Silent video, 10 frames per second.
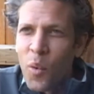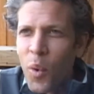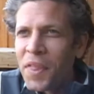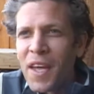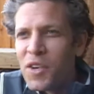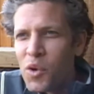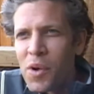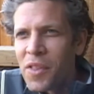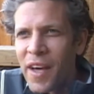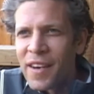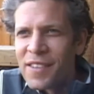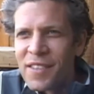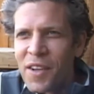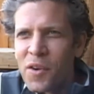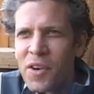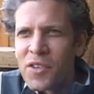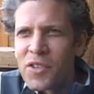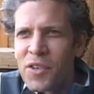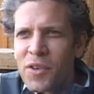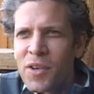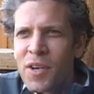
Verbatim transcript: What they do with that is another issue,